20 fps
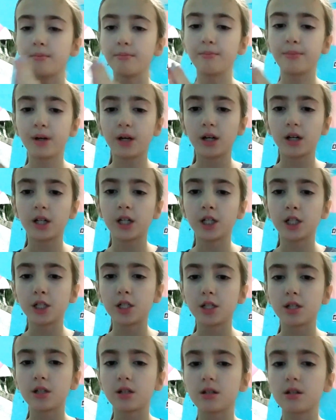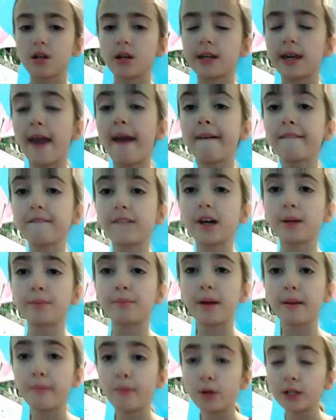but I can't find
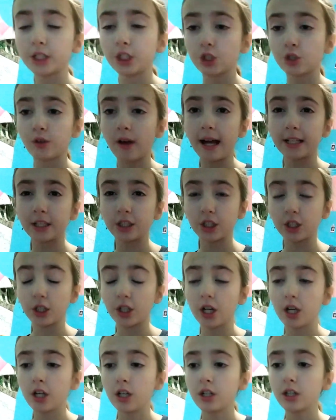my moisturizer.